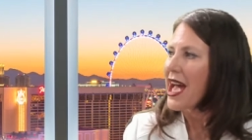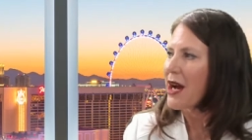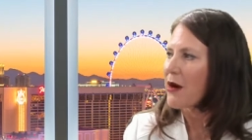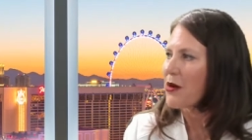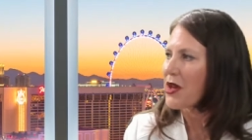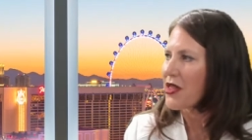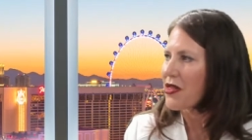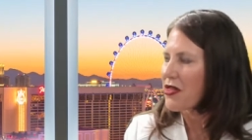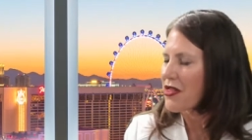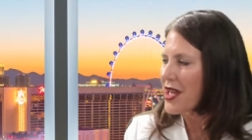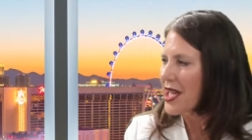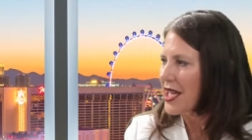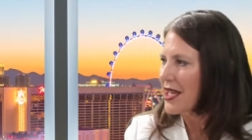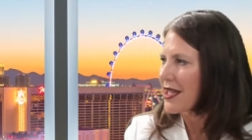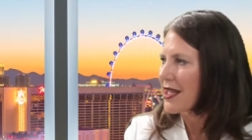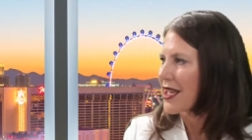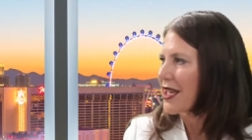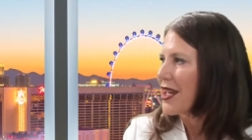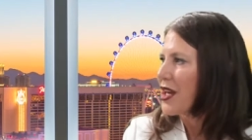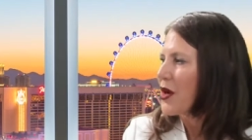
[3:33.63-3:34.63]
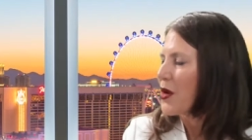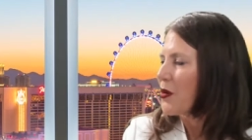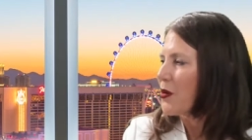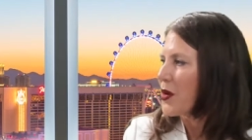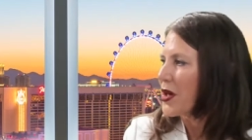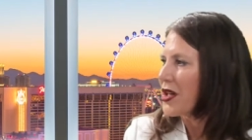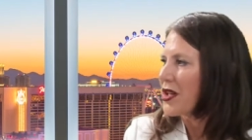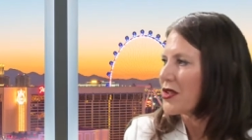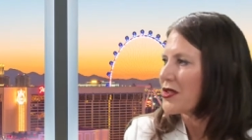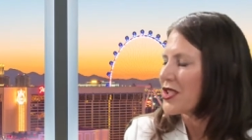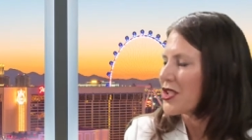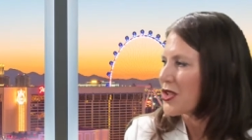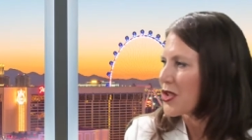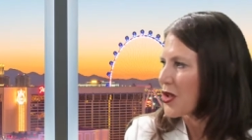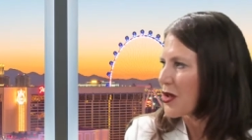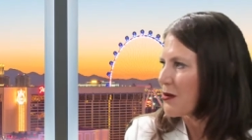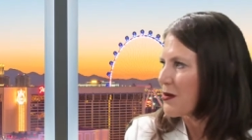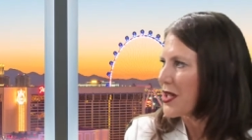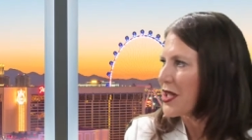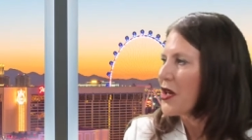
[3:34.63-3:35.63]
how we think will
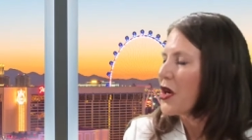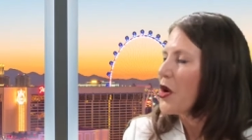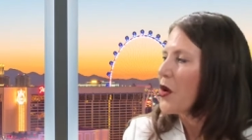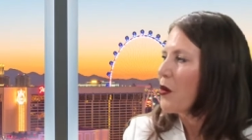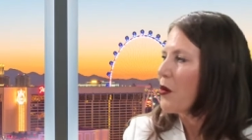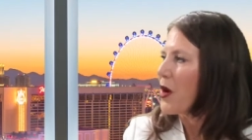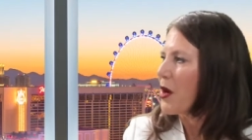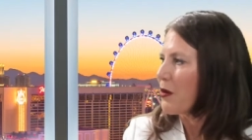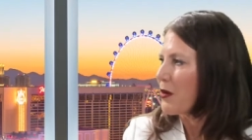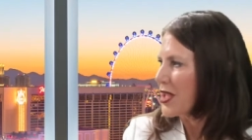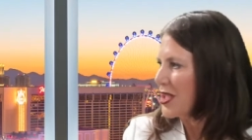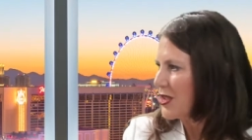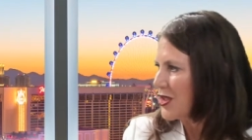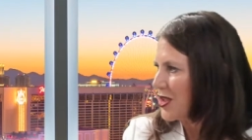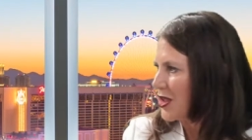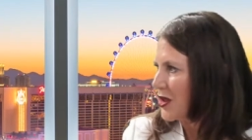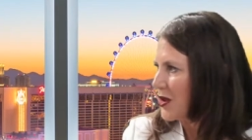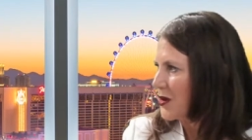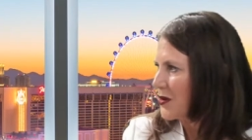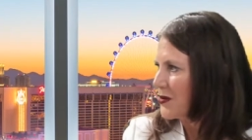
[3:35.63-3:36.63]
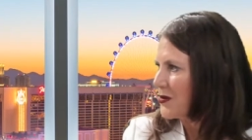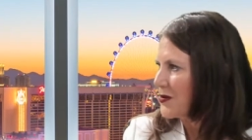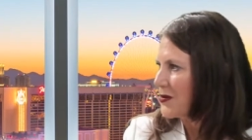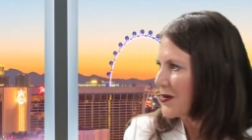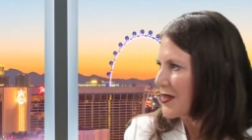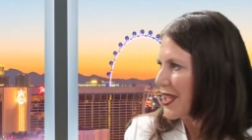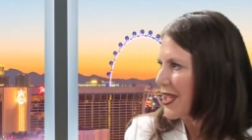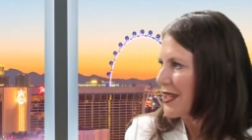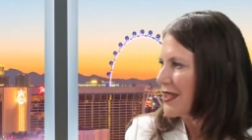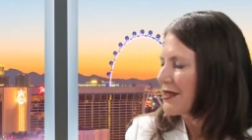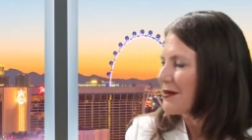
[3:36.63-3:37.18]
determine what we do. Okay?